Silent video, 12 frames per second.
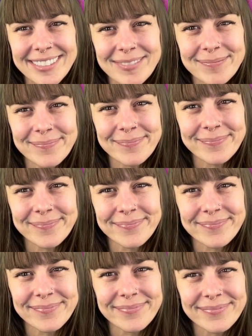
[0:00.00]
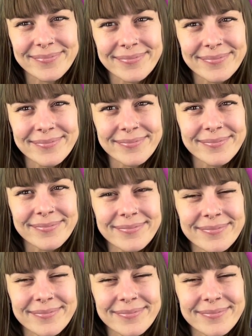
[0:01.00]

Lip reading: [no speech]